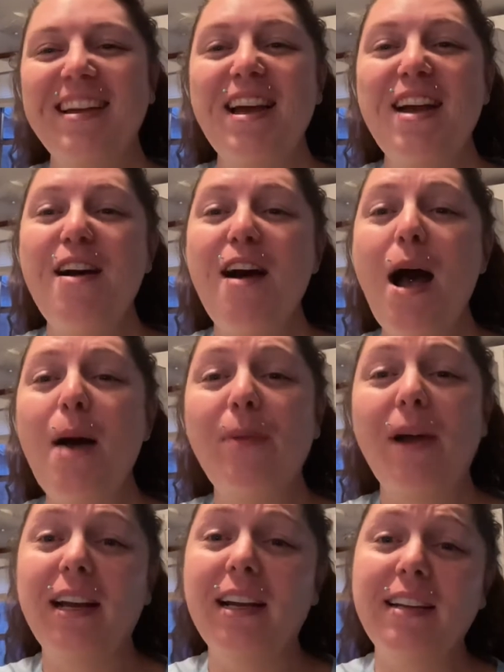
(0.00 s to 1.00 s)
I
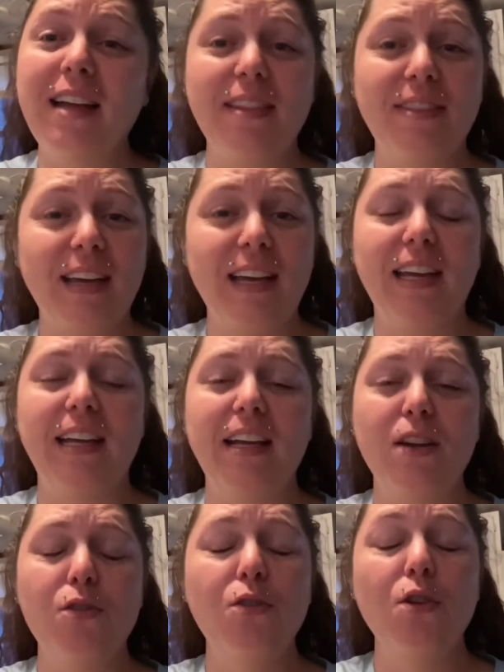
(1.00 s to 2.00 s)
painted that thing
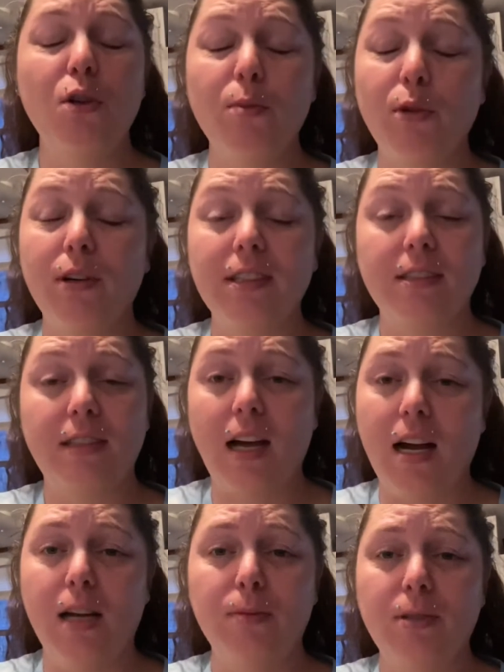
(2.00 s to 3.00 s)
numerous
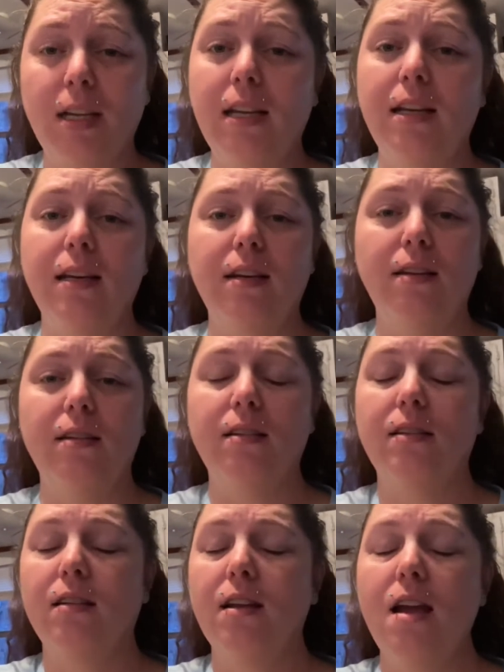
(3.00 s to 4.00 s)
times and
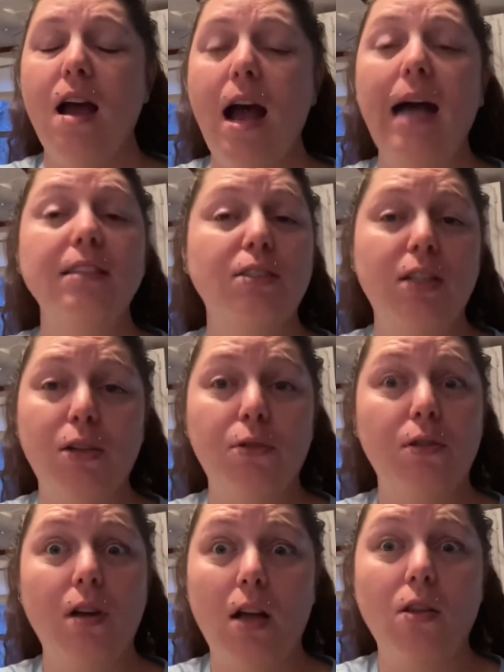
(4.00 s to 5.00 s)
I still do
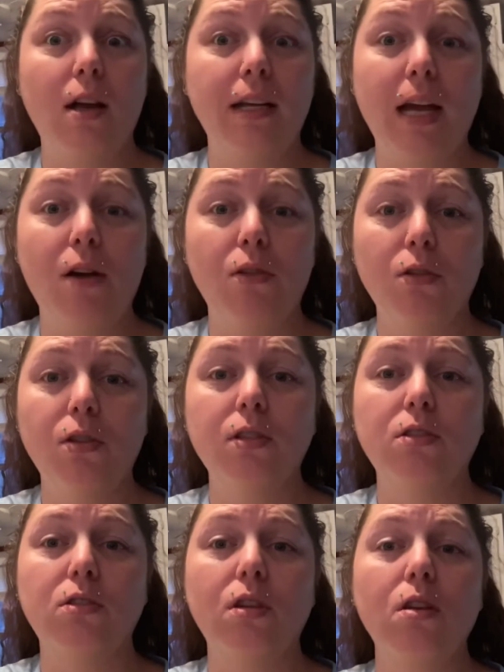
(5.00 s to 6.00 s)
not like how it
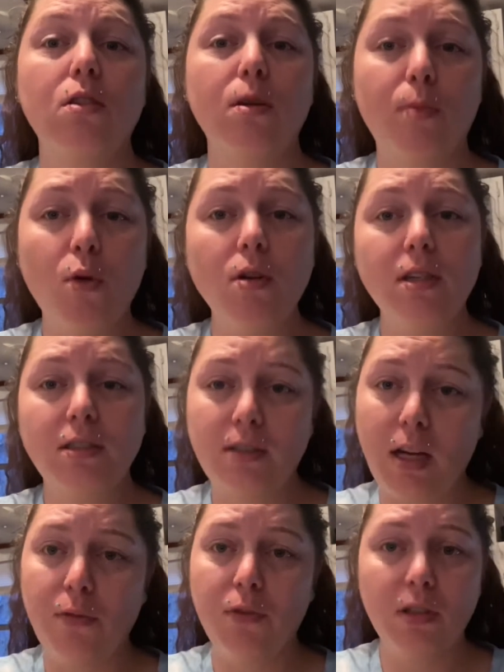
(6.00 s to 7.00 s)
looks. The board
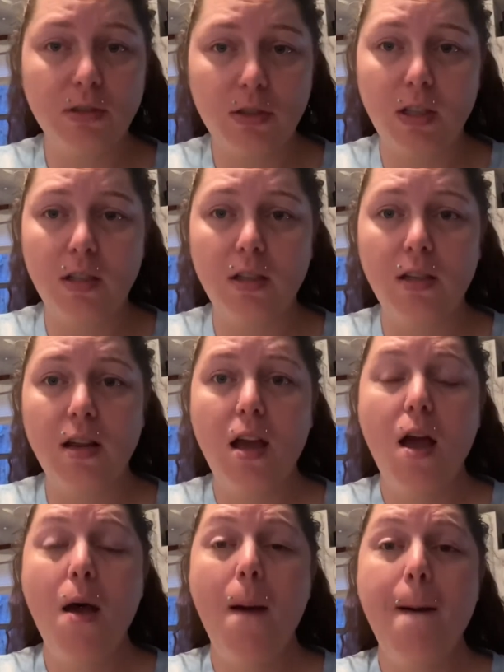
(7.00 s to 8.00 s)
itself looks good,
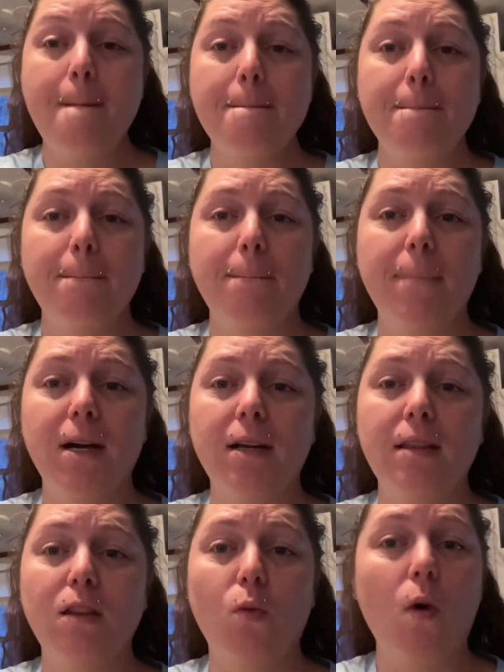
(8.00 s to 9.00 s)

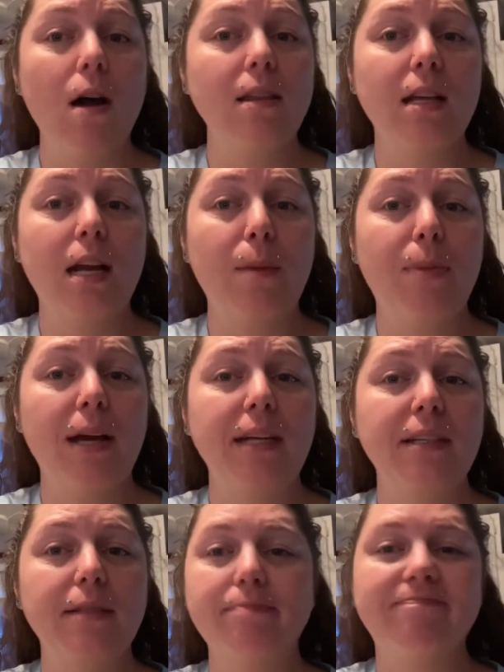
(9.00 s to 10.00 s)
but the white that I
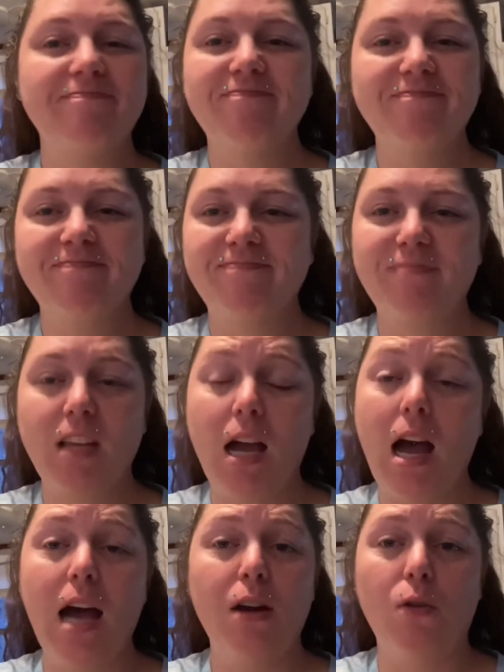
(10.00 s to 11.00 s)
painted,
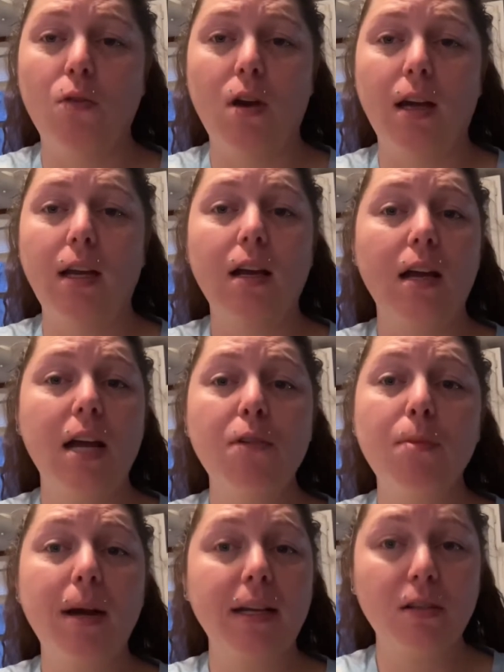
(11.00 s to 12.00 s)
I don't like.
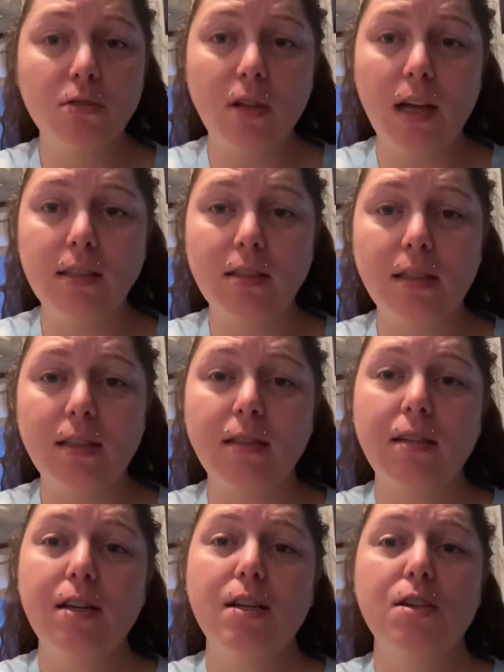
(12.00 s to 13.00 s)
Everybody else likes it,
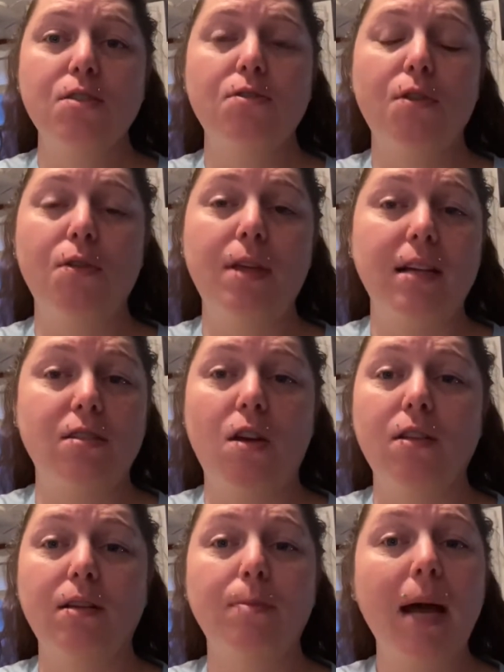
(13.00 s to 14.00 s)
so that's all
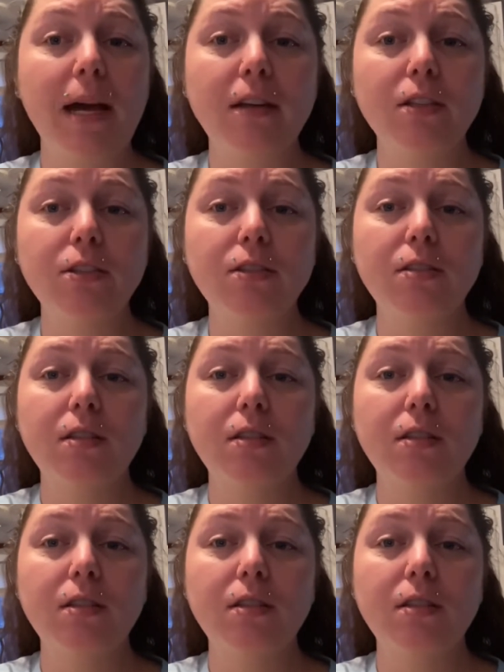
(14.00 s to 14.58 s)
that matters.